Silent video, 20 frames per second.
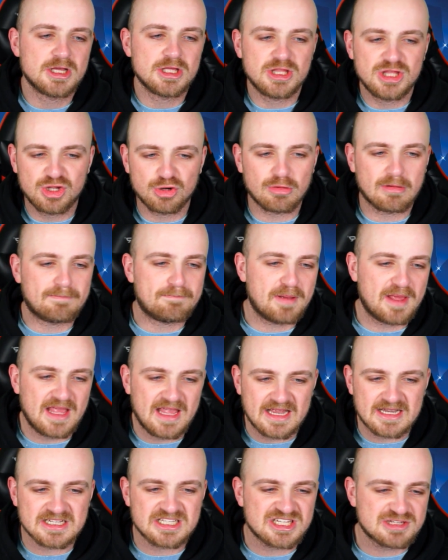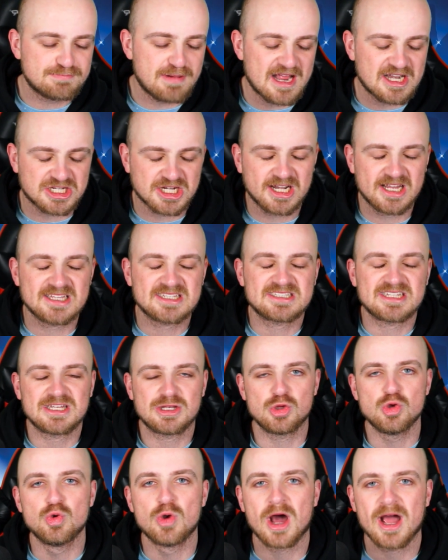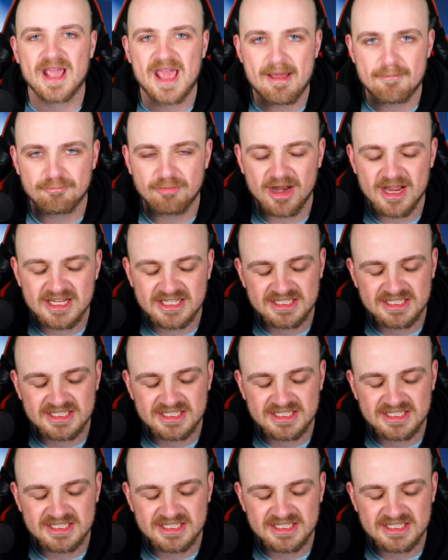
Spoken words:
European specialist in Unai Emery,